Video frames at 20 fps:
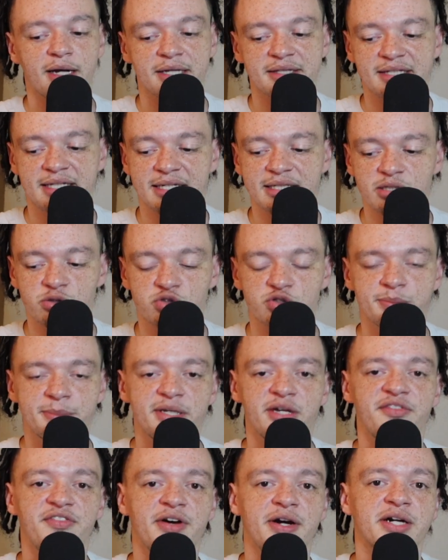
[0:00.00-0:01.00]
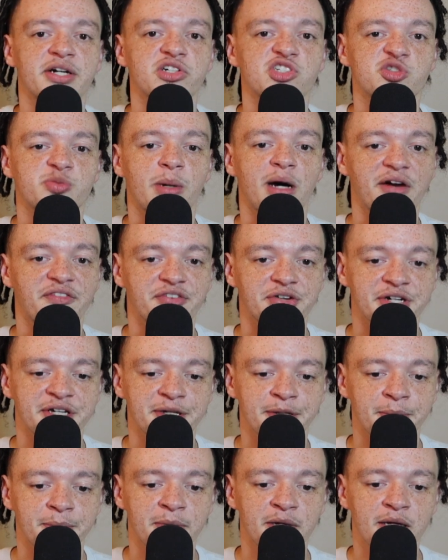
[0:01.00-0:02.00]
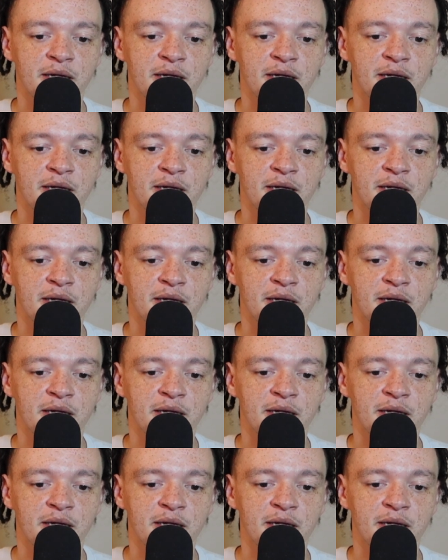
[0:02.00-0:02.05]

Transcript: I think this would be a very good spot for him,